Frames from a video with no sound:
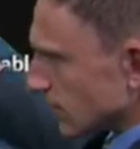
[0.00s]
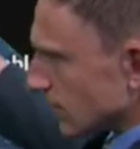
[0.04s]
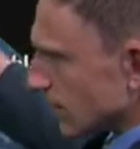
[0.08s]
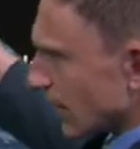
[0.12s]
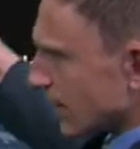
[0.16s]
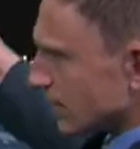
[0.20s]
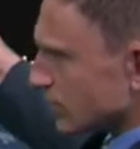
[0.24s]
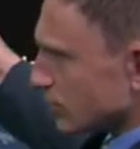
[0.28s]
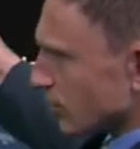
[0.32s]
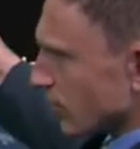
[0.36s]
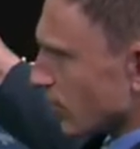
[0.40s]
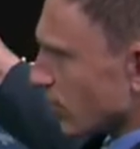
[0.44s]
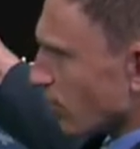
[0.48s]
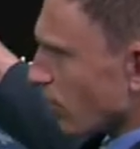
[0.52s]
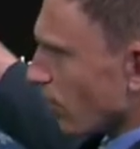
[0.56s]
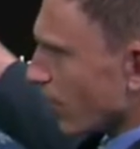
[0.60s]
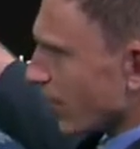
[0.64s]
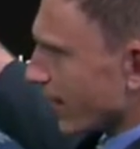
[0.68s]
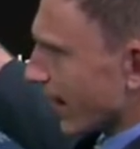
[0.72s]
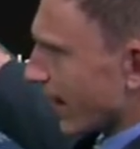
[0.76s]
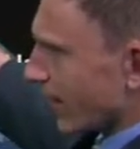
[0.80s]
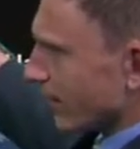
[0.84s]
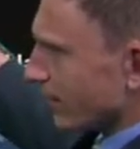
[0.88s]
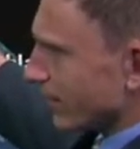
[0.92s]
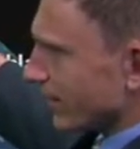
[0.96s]
As we
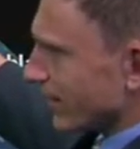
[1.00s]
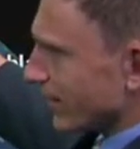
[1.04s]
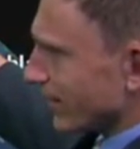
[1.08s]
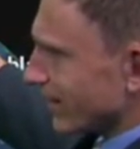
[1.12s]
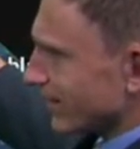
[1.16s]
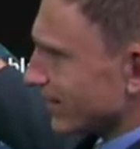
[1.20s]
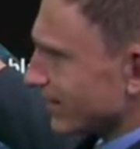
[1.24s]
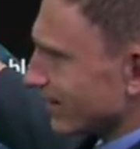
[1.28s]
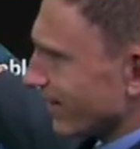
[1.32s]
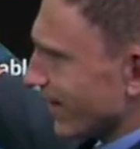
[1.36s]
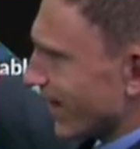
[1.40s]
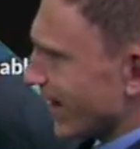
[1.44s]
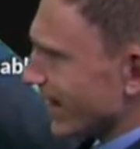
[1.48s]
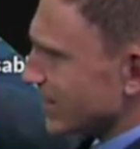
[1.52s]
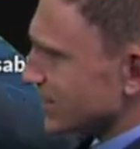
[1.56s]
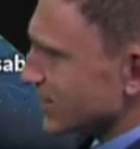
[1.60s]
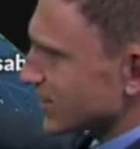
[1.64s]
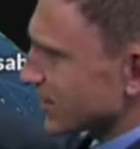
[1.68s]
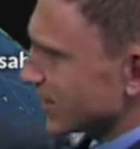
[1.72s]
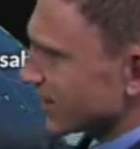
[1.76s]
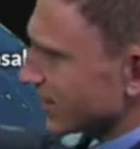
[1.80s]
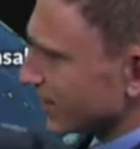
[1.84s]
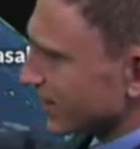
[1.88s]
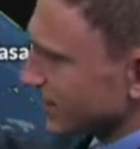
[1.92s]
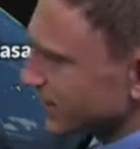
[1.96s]
look out in the
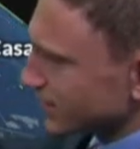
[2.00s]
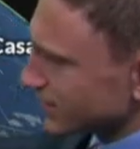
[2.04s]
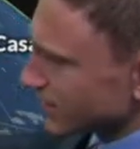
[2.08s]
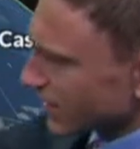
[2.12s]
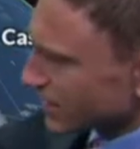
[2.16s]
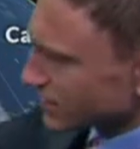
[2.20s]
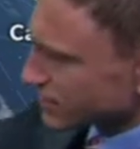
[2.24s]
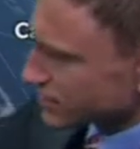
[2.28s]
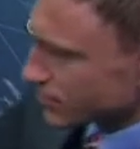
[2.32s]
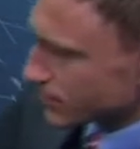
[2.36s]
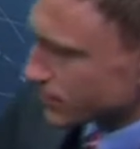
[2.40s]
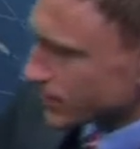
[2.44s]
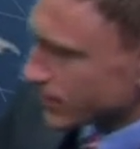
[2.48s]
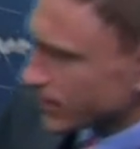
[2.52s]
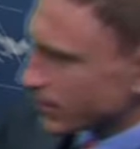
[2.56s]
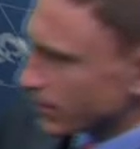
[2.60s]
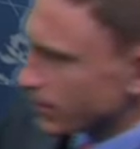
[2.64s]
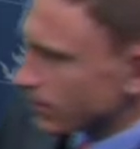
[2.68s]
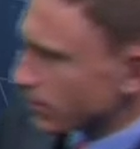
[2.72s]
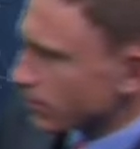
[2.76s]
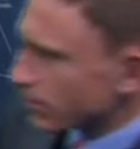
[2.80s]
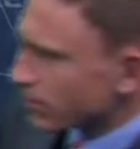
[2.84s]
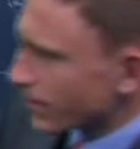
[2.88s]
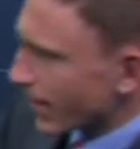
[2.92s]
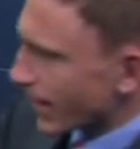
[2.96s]
Atlantic, it does
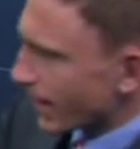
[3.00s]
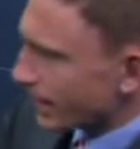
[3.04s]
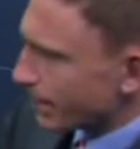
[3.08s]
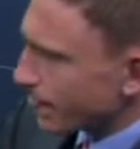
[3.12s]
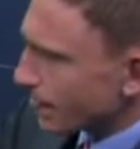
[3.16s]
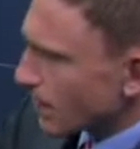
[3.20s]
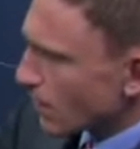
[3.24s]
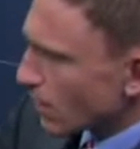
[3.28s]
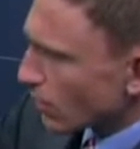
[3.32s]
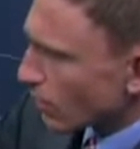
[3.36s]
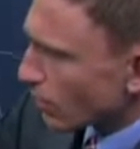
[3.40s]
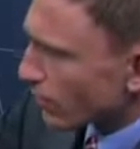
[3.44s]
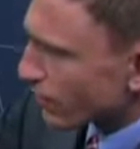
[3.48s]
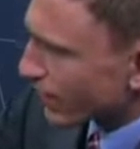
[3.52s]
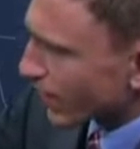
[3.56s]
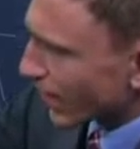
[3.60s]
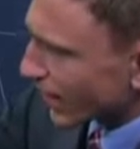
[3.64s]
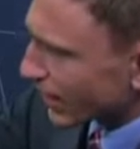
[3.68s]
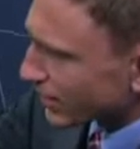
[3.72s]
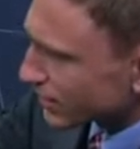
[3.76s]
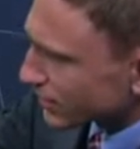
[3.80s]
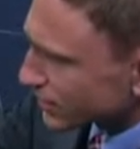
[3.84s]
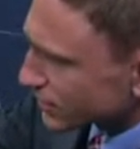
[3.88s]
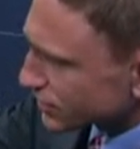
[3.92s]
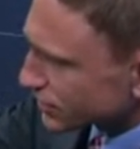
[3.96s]
appear that we've
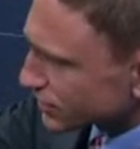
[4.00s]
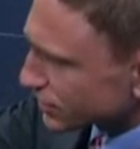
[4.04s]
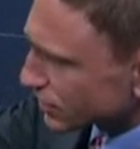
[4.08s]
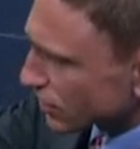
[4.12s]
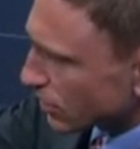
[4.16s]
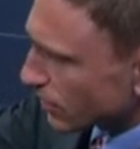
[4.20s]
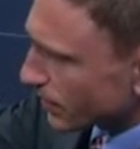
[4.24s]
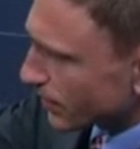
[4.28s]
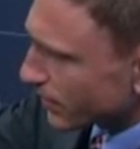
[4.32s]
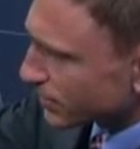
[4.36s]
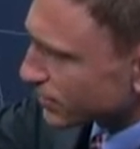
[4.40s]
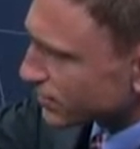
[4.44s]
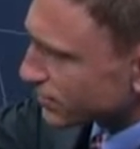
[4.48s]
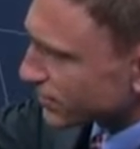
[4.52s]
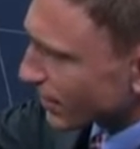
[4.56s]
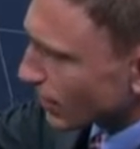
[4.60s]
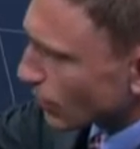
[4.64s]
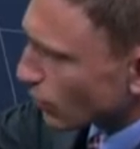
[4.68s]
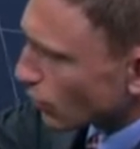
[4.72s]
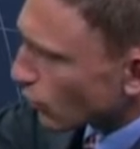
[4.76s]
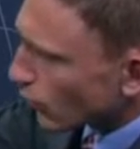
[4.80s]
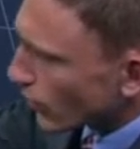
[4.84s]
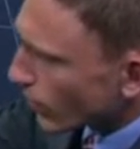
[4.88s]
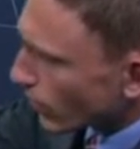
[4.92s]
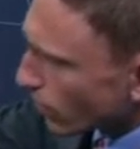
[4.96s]
got a disturbance
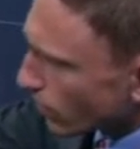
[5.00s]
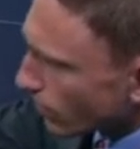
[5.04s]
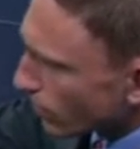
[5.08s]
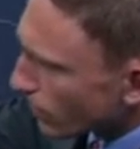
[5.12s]
that will